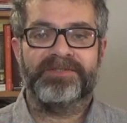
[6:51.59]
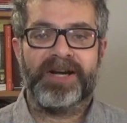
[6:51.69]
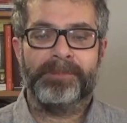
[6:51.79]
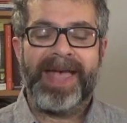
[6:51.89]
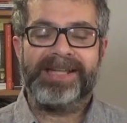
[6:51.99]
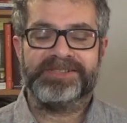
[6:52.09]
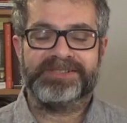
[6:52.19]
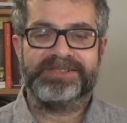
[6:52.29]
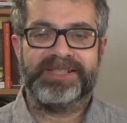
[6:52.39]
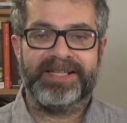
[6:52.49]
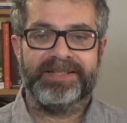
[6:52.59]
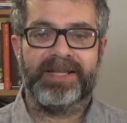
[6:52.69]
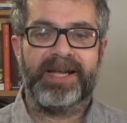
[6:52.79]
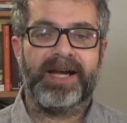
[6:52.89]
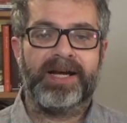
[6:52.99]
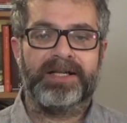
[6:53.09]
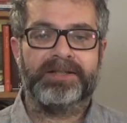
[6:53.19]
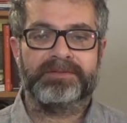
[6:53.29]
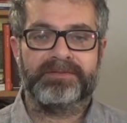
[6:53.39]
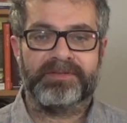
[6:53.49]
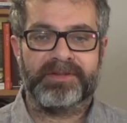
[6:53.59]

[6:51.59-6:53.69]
of Her Majesty are